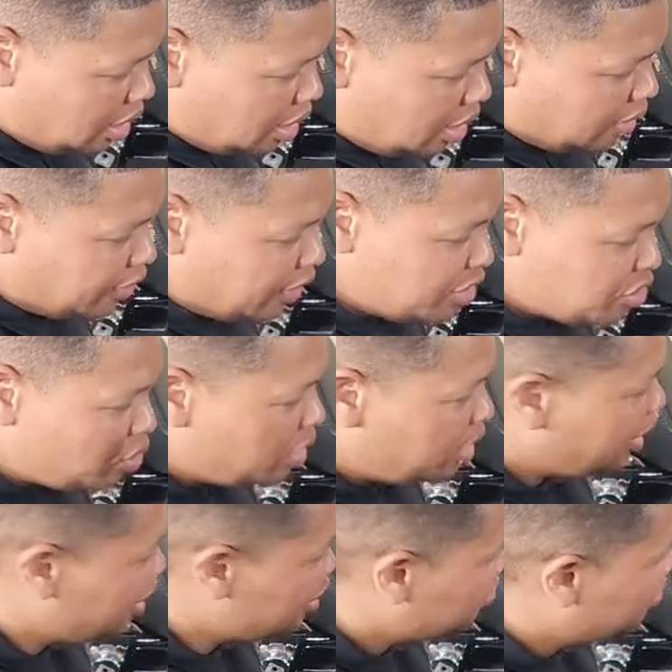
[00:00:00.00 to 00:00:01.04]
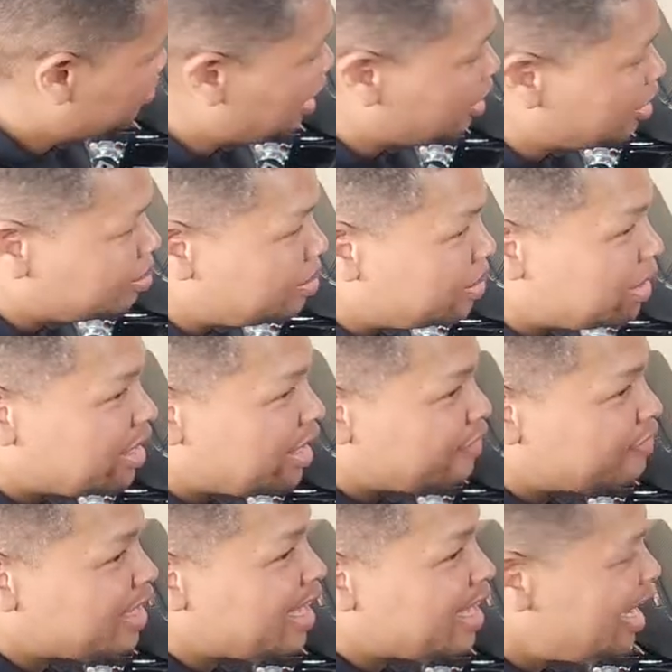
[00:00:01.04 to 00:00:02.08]
this one is better, but if they
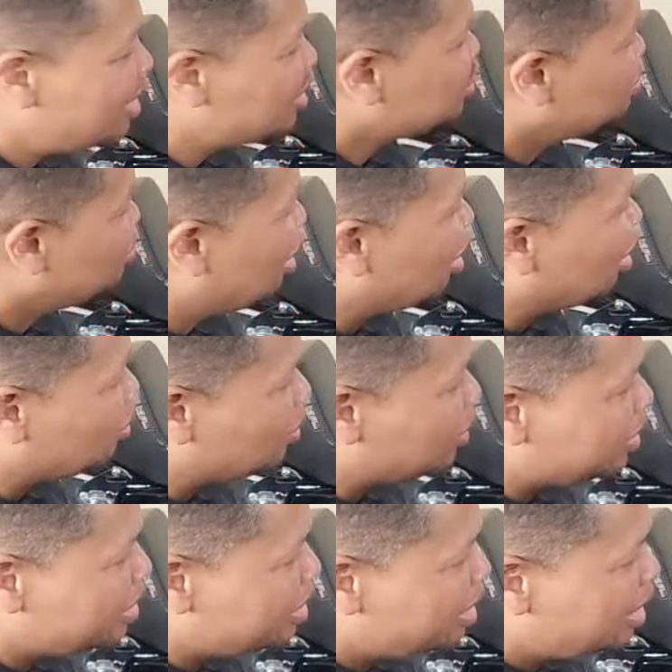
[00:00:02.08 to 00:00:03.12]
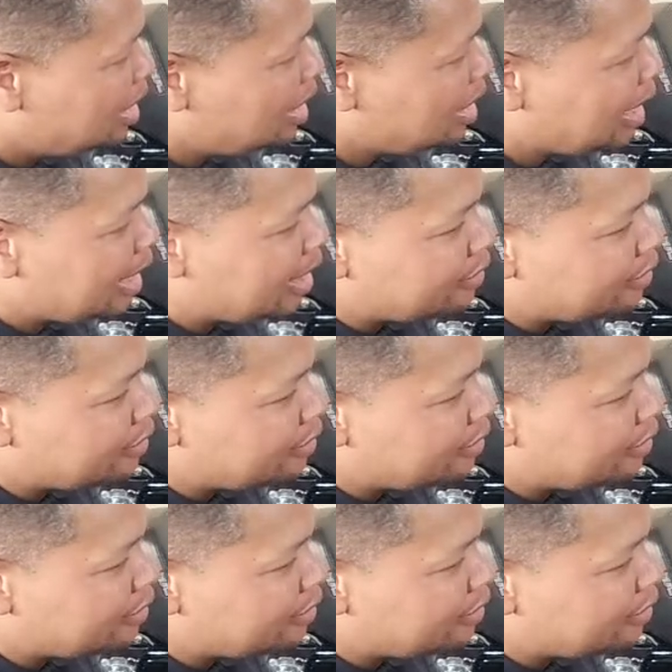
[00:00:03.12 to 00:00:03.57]
had a smaller one, like